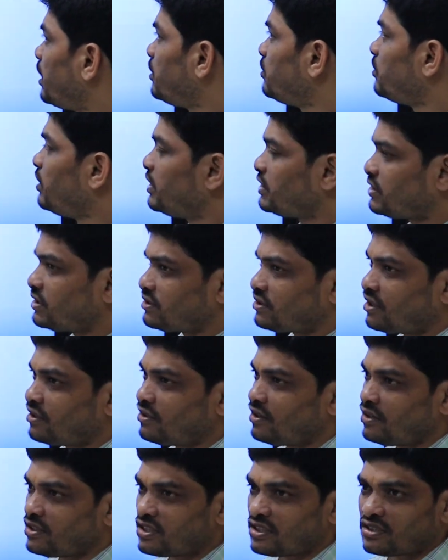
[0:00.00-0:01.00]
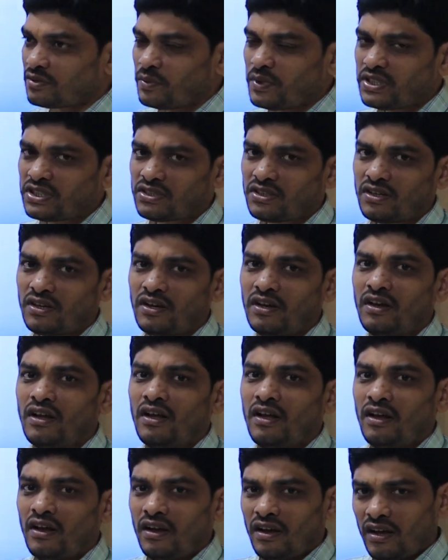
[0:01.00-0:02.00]
undulations. Undulations means
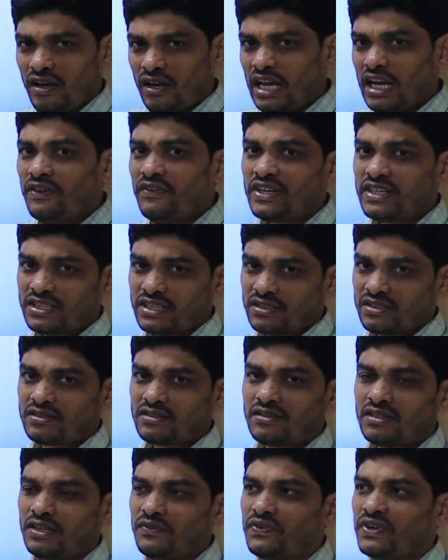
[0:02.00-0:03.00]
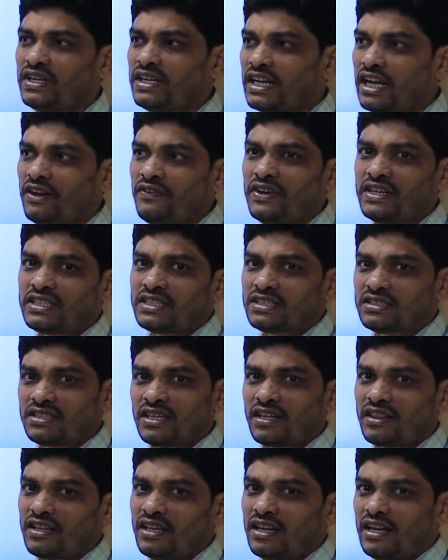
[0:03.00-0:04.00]
elevations. Different elevations
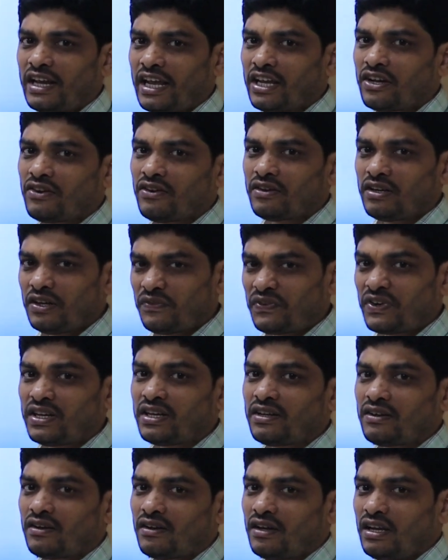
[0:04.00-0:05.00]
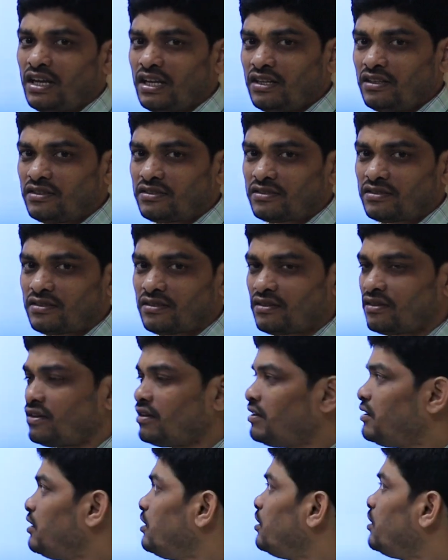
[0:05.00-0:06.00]
are there, like different hills
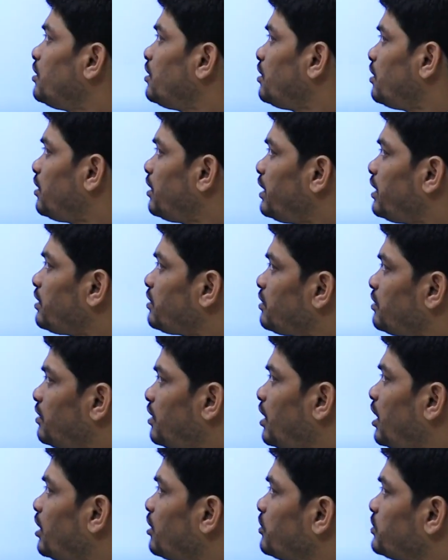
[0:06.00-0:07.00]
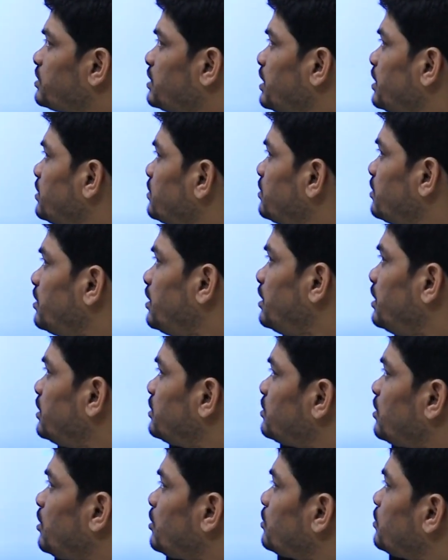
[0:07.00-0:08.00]
and all those things. It
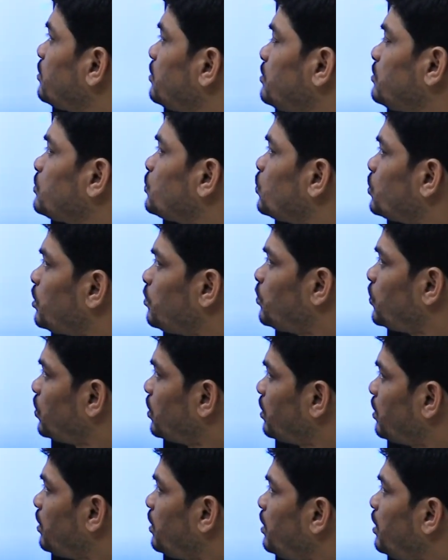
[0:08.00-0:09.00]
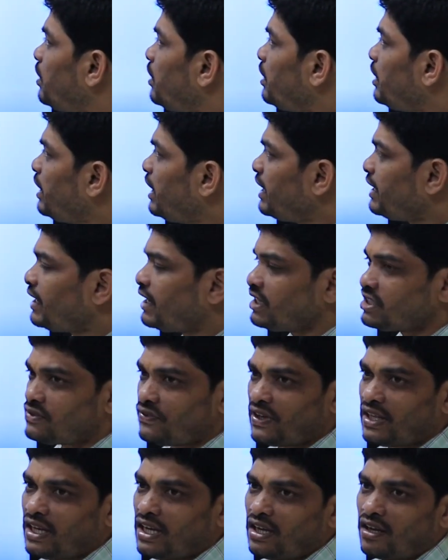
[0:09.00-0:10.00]
is not suitable. Area is
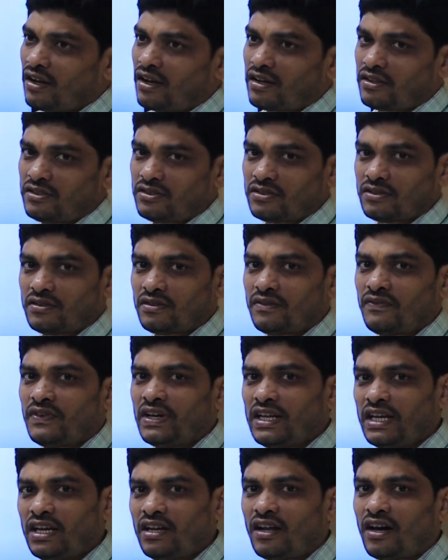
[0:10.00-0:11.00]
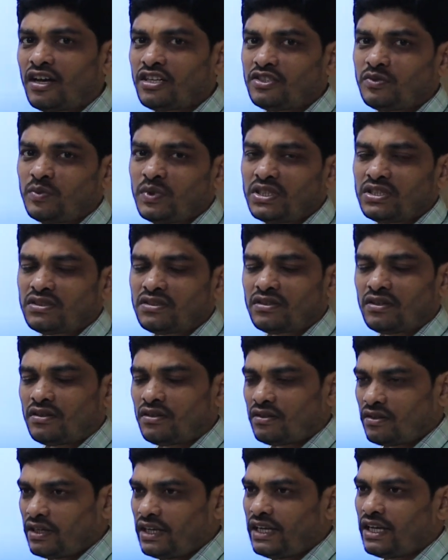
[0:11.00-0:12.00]
very large. Very large means
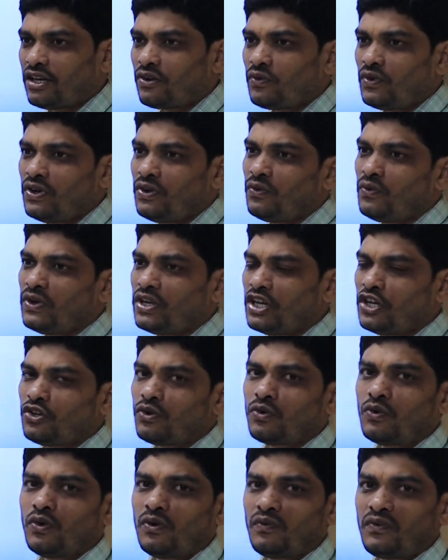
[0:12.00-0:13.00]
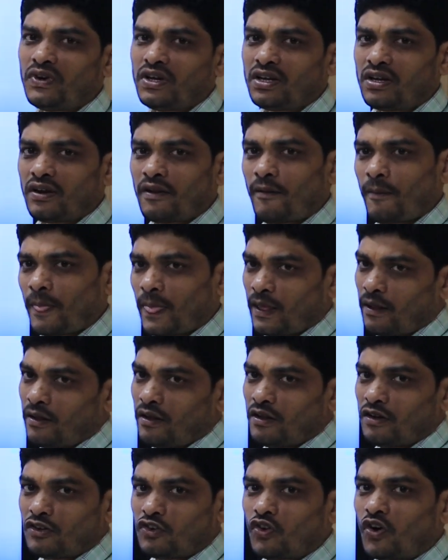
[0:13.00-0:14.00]
here we need to go for
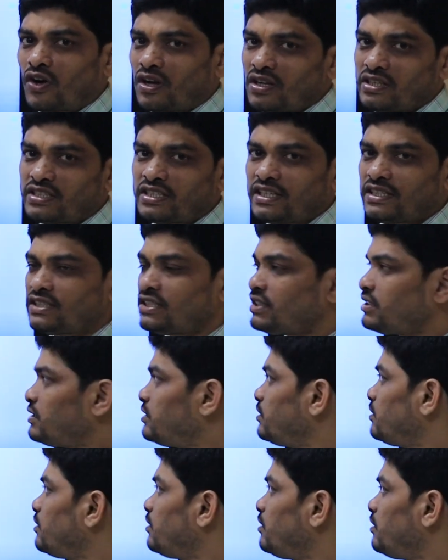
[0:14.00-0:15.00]
total station.